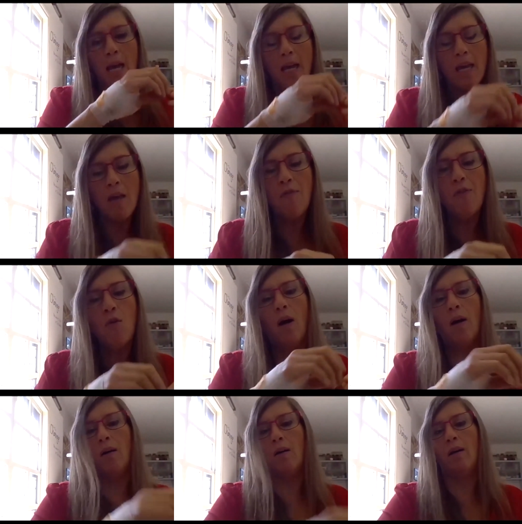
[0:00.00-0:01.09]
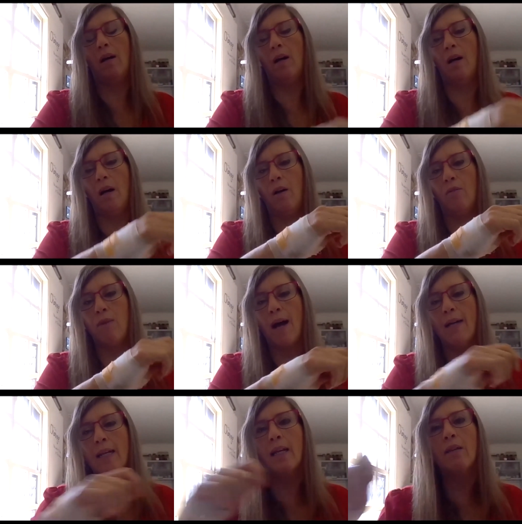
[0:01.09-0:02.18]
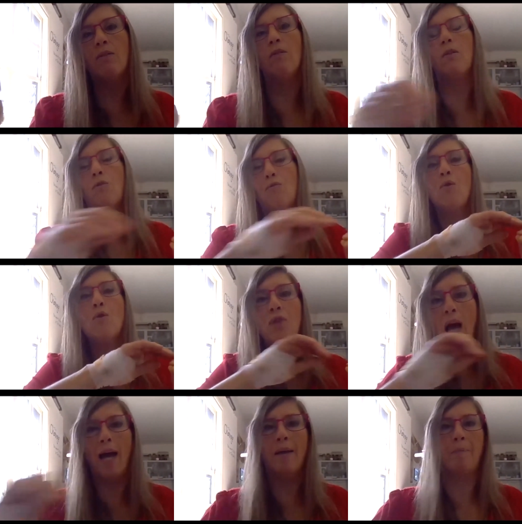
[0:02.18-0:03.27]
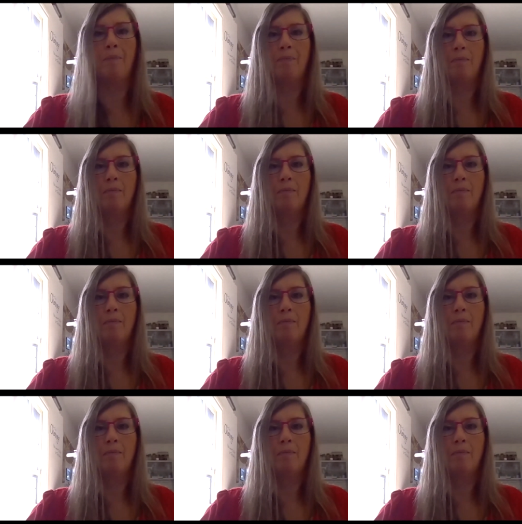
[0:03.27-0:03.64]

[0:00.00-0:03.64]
if you are running it through time